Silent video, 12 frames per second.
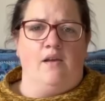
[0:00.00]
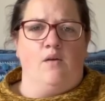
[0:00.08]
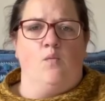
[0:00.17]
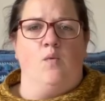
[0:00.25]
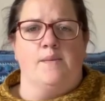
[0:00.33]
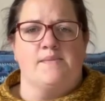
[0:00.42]

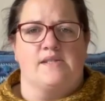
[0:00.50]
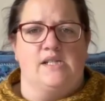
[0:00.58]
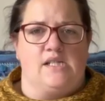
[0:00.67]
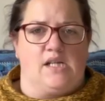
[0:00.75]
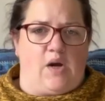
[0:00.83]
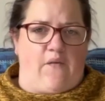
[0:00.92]
whips
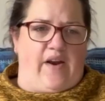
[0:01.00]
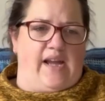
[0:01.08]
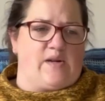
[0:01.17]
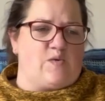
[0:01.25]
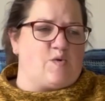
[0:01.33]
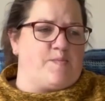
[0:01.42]
sitting
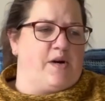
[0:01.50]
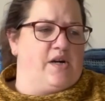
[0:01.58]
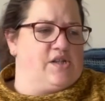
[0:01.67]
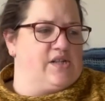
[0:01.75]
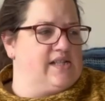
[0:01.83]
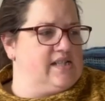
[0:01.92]
around,
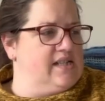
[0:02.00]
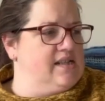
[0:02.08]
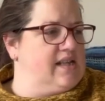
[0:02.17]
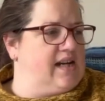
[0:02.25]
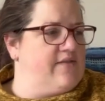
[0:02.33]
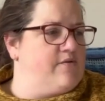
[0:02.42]
partially done,
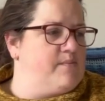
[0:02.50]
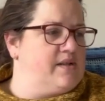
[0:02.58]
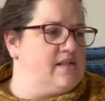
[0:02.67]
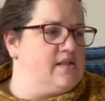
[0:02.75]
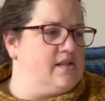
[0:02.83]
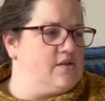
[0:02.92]
that haven't
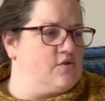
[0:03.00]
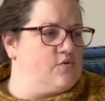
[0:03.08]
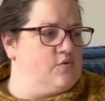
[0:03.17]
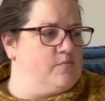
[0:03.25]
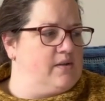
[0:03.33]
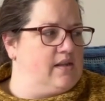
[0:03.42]
been touched
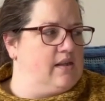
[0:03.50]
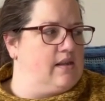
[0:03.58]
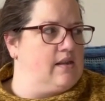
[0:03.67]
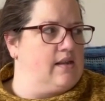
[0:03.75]
all month.